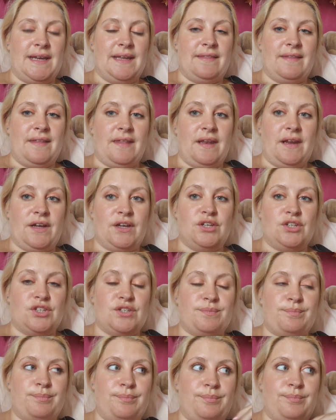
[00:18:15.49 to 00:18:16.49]
and then I can just
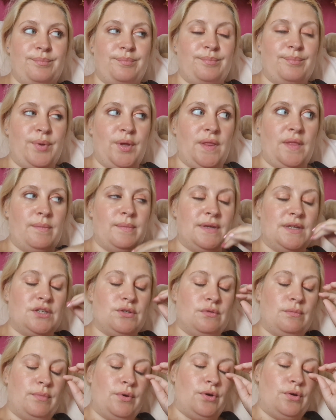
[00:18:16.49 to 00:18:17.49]
put them into
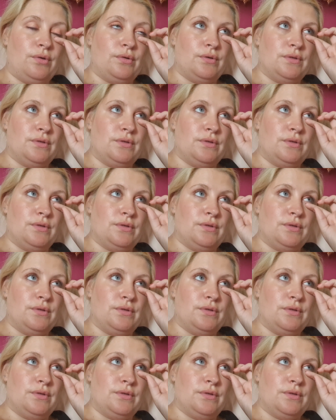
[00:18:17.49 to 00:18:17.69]
a box.